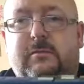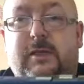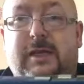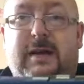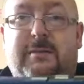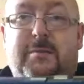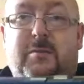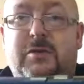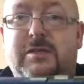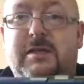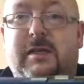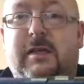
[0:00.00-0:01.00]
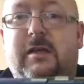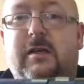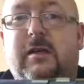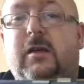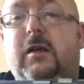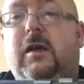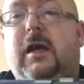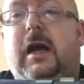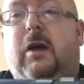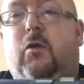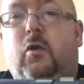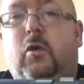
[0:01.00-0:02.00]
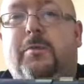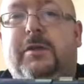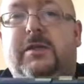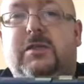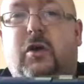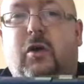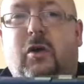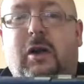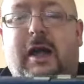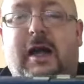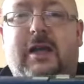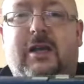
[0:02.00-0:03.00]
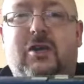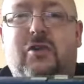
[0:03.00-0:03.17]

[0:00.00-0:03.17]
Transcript: Well, happy Boxing Day. I hope you all had a